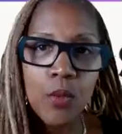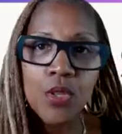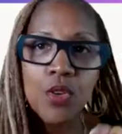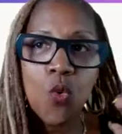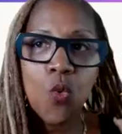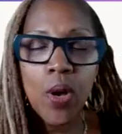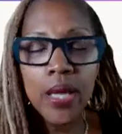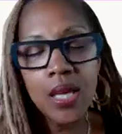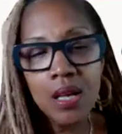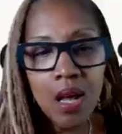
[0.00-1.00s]
And when you're
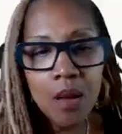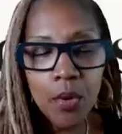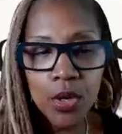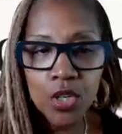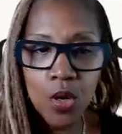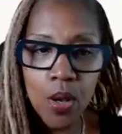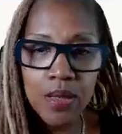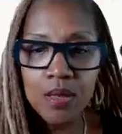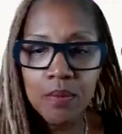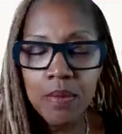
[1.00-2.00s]
waking up or you're
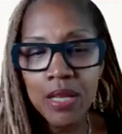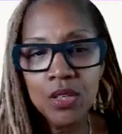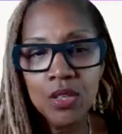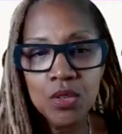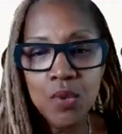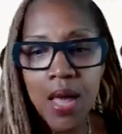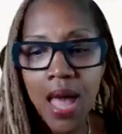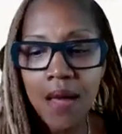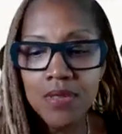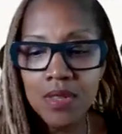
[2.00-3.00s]
going to bed, you
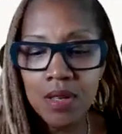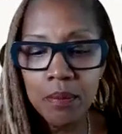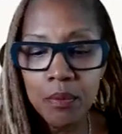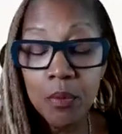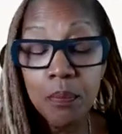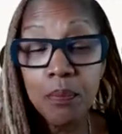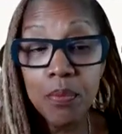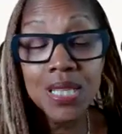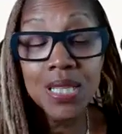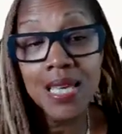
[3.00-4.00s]
have to
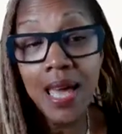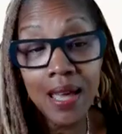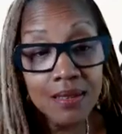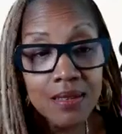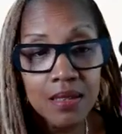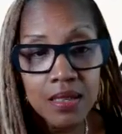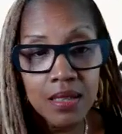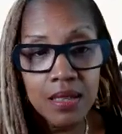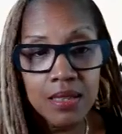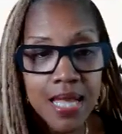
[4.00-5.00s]
protect
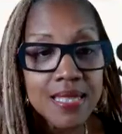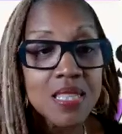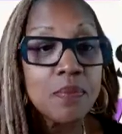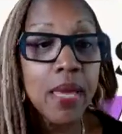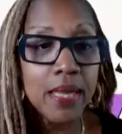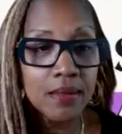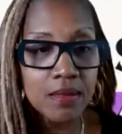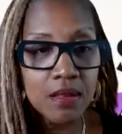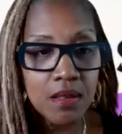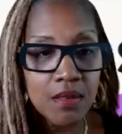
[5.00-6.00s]
that
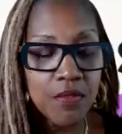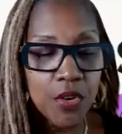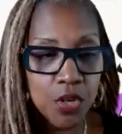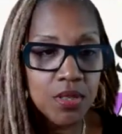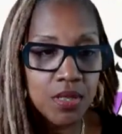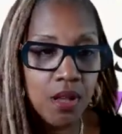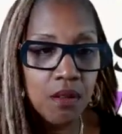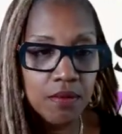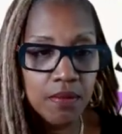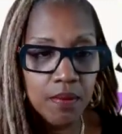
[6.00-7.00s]
space for
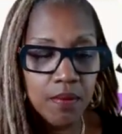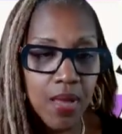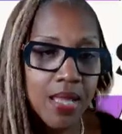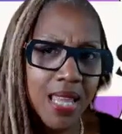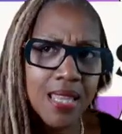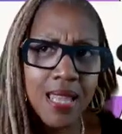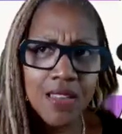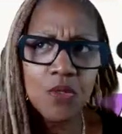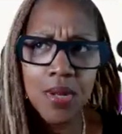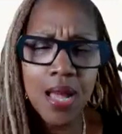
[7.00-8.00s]
yourself. And
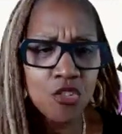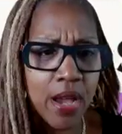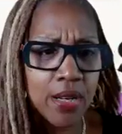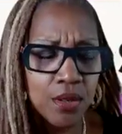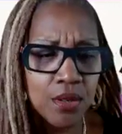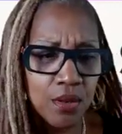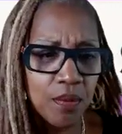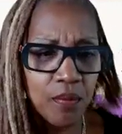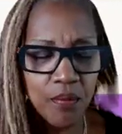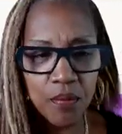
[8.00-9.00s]
that's what I try to do.
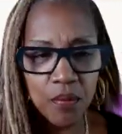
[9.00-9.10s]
